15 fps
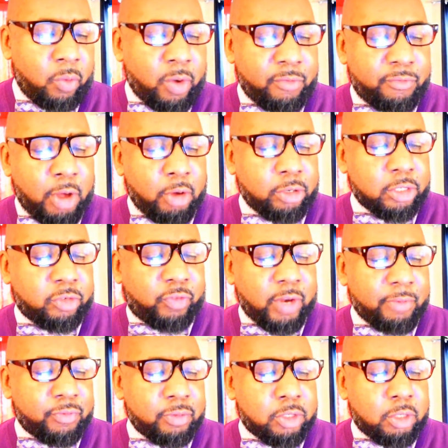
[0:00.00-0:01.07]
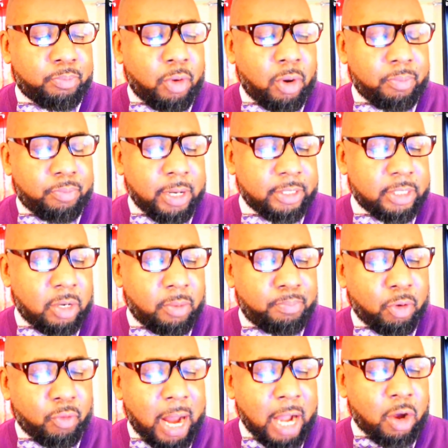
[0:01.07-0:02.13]
where voters flipped from supporting
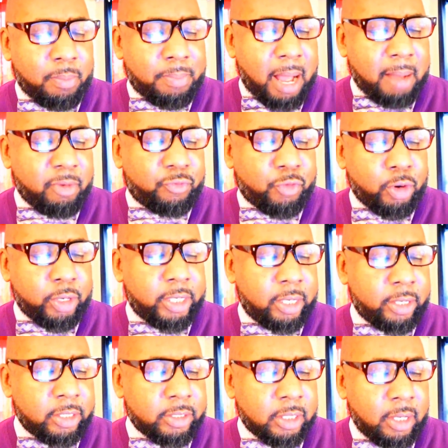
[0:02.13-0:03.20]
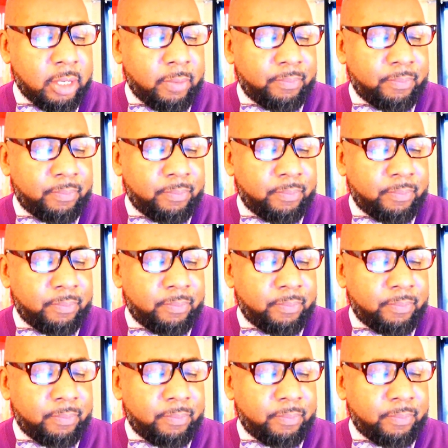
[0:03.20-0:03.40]
President Barack Obama 4 years